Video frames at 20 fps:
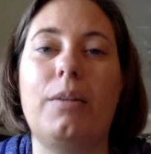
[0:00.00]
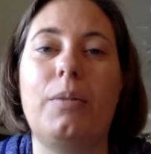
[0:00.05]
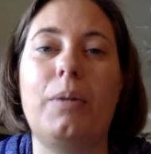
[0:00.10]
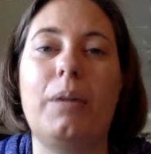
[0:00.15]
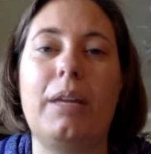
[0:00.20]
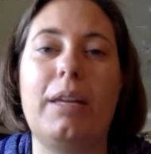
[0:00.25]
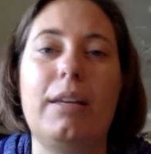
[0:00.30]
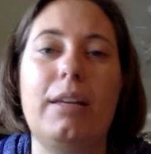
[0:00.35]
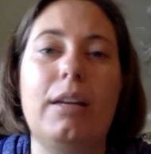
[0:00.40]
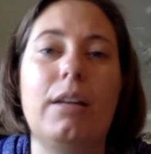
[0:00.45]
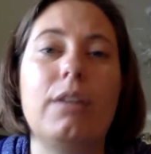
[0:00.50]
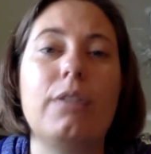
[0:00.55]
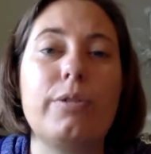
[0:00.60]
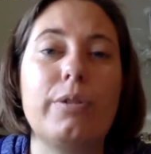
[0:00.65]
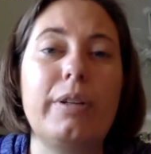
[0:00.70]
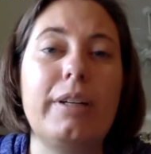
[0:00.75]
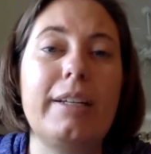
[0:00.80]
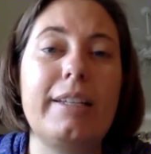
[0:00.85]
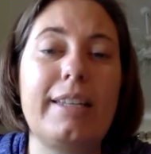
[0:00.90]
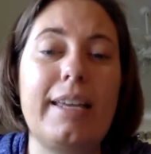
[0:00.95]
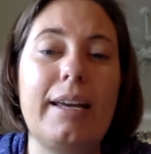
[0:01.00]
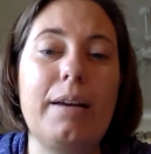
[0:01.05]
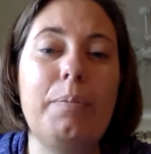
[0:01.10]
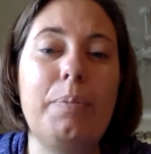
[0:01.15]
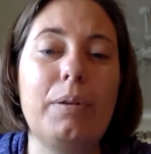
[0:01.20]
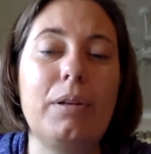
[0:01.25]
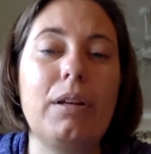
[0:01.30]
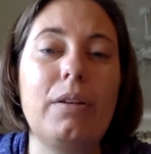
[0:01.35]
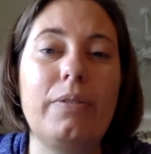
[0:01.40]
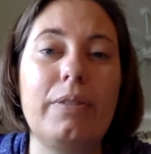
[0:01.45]
away? So an
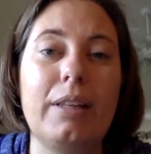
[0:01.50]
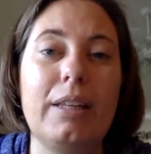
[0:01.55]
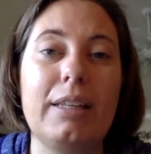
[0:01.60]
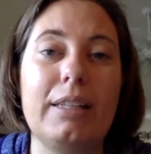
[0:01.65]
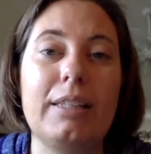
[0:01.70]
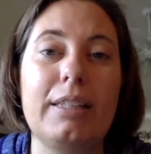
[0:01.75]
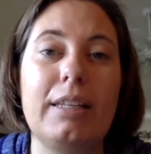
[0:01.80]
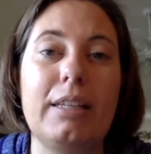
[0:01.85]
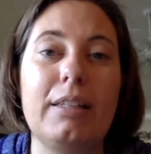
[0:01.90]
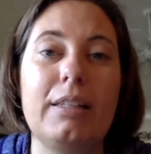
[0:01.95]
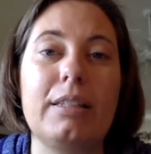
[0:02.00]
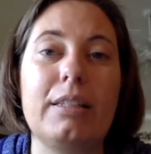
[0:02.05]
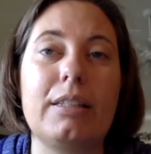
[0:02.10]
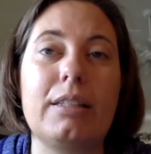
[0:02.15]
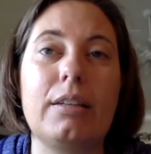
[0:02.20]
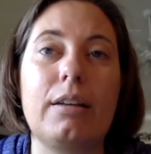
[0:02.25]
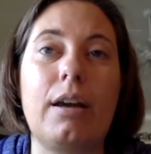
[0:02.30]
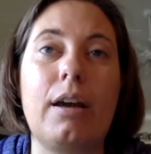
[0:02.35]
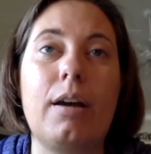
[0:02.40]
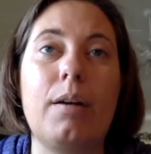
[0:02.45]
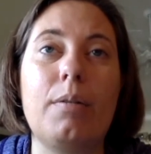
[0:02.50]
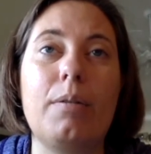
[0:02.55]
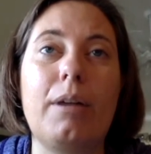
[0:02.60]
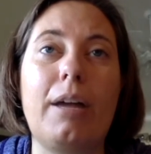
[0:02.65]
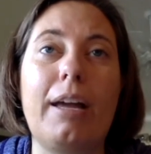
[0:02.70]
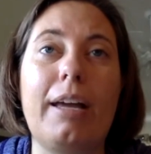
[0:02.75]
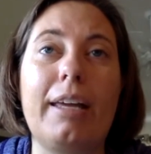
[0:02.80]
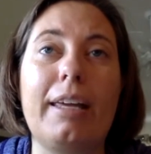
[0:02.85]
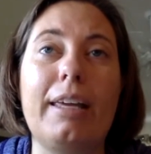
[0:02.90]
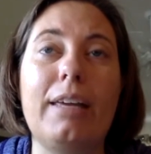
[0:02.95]
example of this is
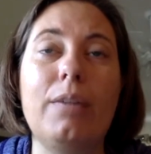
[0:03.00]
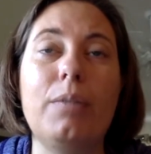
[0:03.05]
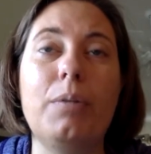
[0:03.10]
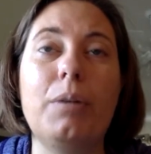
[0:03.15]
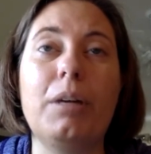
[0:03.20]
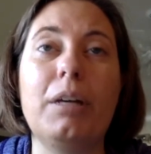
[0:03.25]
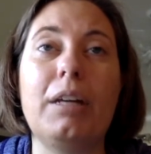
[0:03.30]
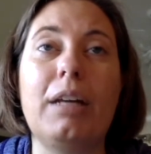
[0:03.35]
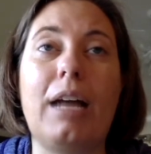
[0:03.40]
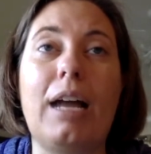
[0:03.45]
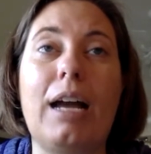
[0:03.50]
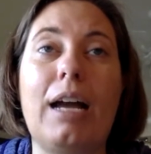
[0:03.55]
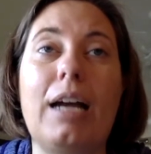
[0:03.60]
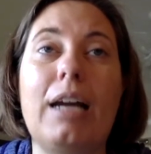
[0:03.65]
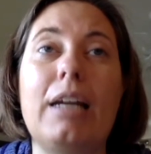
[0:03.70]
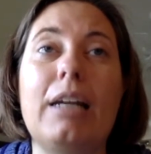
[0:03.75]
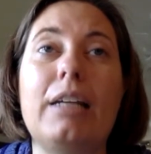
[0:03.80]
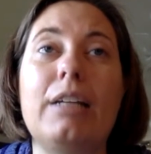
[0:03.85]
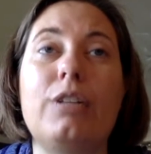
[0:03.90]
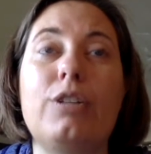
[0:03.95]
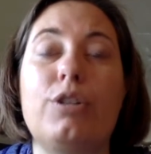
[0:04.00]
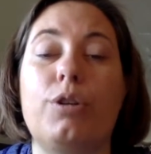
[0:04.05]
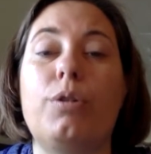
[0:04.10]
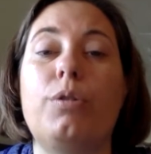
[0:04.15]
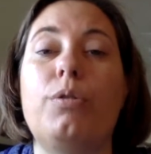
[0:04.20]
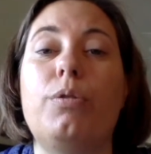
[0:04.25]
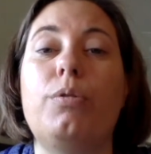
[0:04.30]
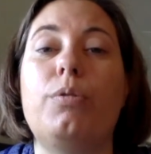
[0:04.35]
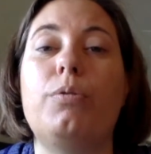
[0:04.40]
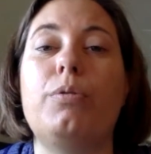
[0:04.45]
at Kingwood, I
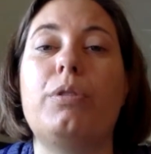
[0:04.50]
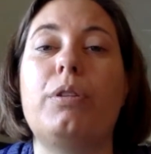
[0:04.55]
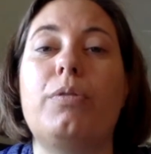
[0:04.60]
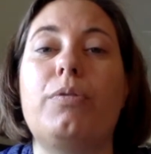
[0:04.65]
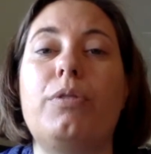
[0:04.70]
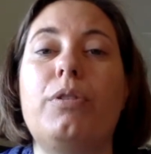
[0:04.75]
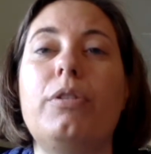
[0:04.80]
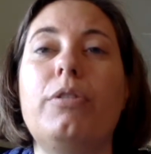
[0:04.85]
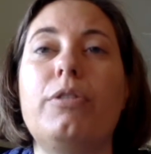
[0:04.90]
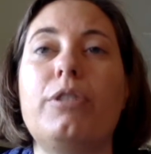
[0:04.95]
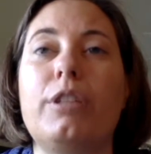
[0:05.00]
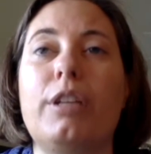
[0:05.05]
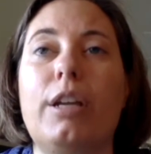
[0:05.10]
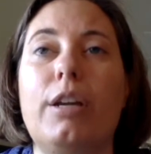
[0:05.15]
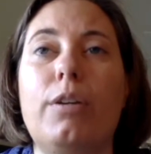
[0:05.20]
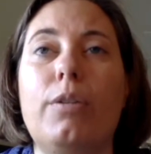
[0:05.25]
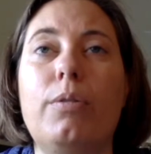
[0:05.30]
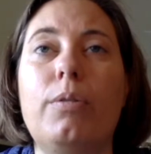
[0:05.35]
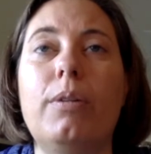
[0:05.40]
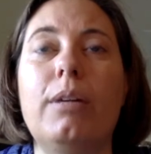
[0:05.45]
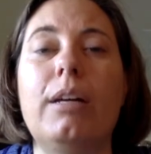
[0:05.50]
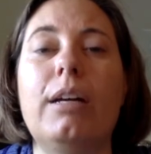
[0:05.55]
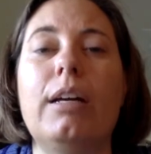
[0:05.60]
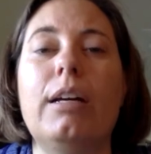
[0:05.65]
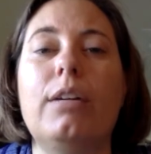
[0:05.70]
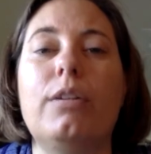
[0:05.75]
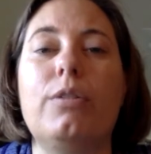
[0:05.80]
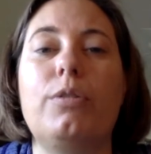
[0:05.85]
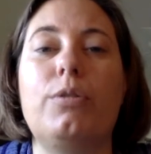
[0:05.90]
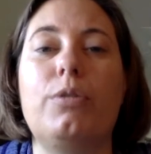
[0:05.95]
chose a few years ago
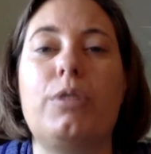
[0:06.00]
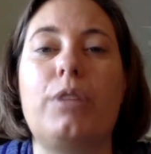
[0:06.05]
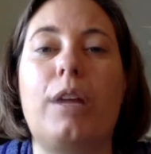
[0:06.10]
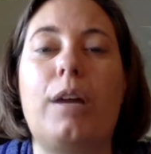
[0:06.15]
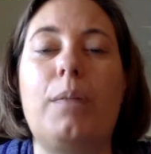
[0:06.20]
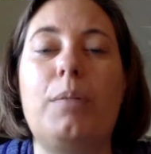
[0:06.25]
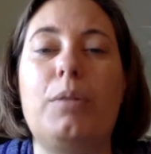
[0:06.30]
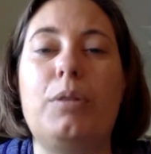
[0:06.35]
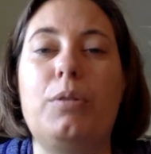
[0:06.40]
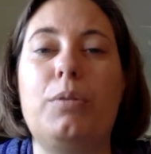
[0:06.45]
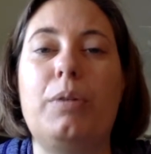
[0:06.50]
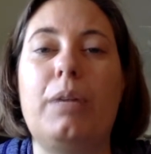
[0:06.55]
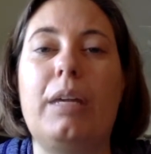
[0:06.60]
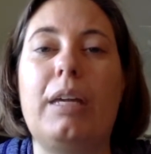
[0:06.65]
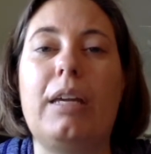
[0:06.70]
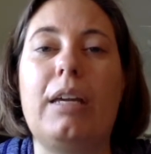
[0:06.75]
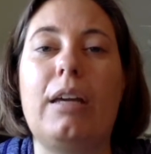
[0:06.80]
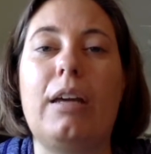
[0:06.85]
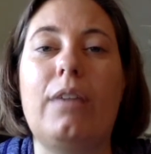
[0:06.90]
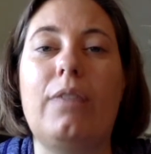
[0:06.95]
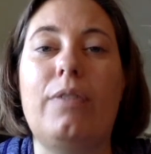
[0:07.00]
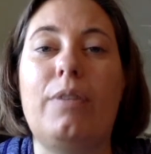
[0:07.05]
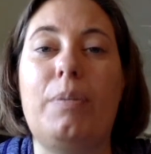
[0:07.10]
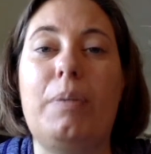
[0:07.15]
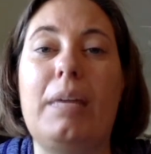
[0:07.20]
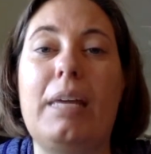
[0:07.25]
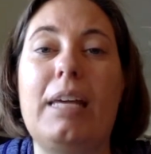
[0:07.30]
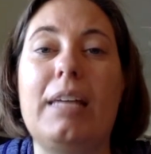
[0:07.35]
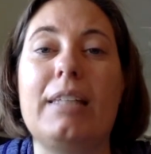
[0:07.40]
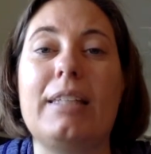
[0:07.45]
to stop doing a
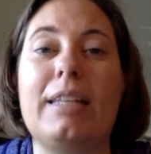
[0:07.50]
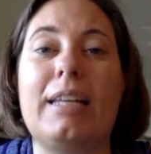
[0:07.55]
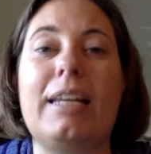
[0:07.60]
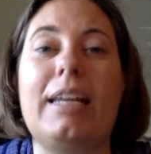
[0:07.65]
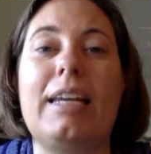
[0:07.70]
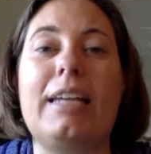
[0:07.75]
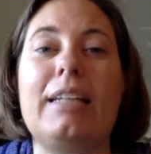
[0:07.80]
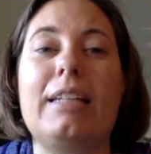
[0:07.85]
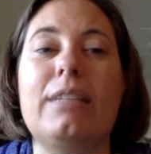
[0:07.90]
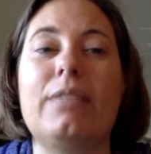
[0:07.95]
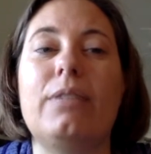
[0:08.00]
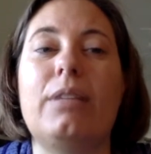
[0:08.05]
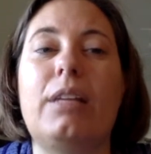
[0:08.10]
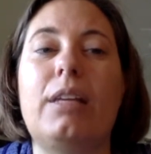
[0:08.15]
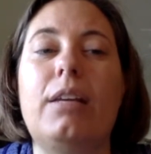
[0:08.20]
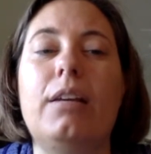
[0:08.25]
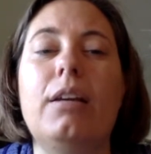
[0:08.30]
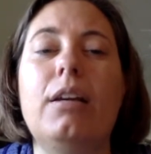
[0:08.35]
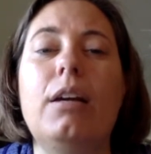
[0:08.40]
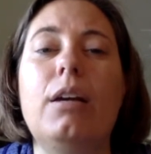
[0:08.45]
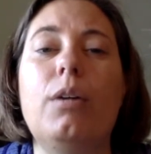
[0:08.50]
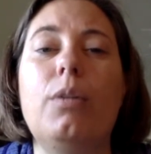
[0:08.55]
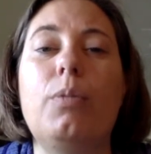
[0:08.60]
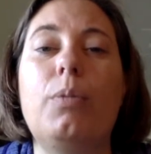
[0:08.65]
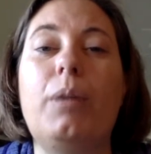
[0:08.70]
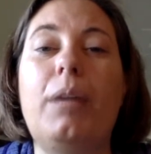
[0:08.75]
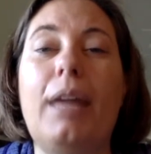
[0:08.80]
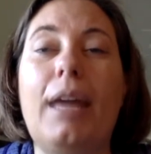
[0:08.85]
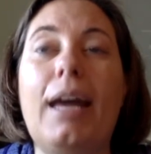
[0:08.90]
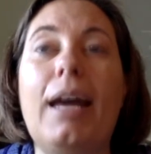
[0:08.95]
VBS like activity.
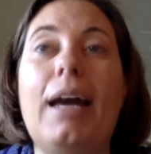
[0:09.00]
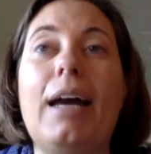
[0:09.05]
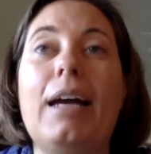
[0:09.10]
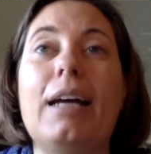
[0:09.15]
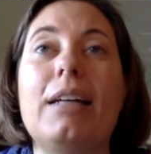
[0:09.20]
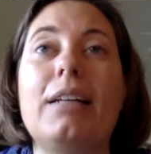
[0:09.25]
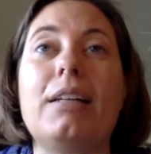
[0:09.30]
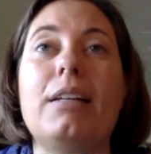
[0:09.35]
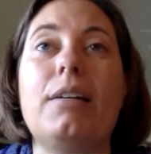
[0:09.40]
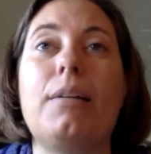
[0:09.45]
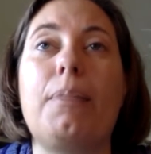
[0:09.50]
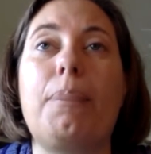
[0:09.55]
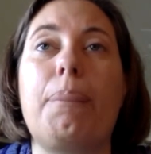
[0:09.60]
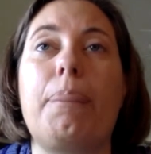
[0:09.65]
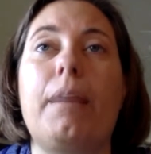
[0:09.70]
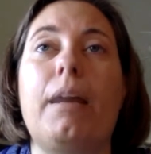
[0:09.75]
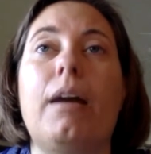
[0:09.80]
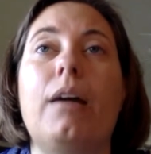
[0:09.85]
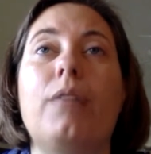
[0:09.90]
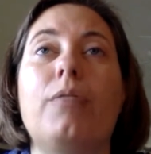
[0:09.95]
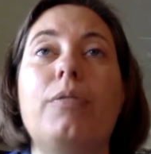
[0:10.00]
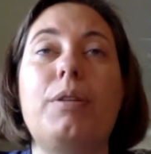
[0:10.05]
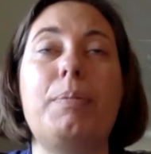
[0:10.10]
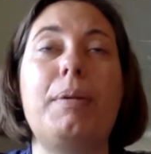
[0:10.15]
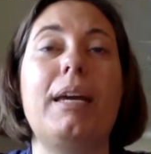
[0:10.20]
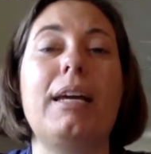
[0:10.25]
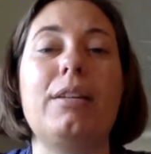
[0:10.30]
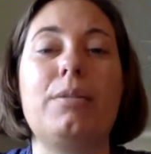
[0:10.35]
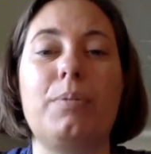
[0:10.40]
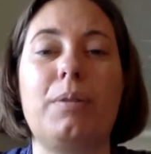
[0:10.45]
We had
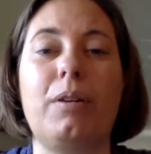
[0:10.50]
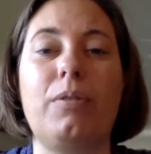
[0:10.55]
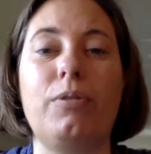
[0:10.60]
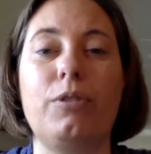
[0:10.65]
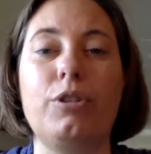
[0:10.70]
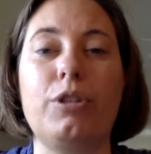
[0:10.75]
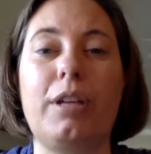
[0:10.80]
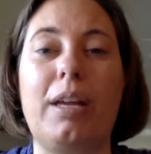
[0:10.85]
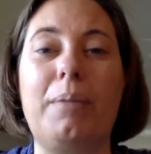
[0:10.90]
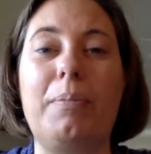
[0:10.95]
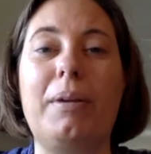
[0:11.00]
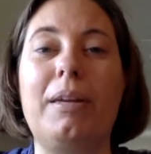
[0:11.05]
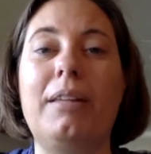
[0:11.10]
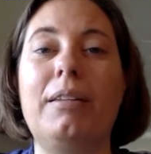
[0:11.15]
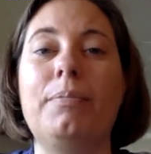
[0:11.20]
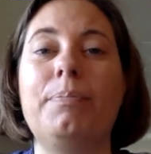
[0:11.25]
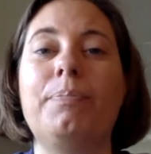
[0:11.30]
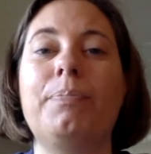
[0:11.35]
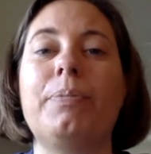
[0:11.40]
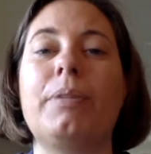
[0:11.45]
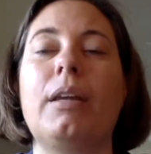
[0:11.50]
VBS when I first came in,